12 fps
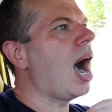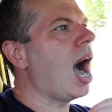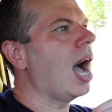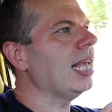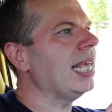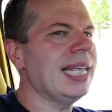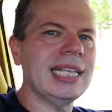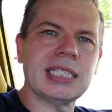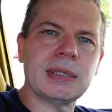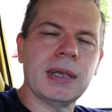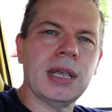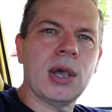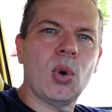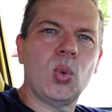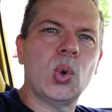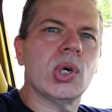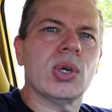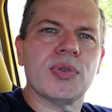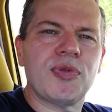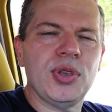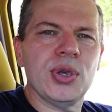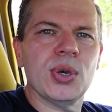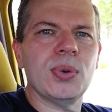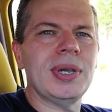Uh, his
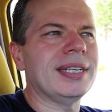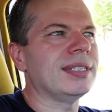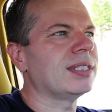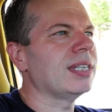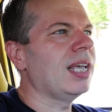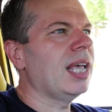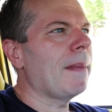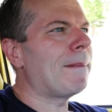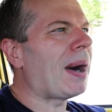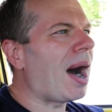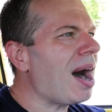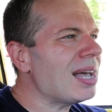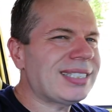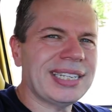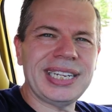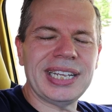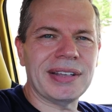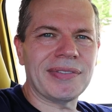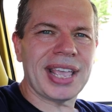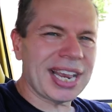worldview is positive,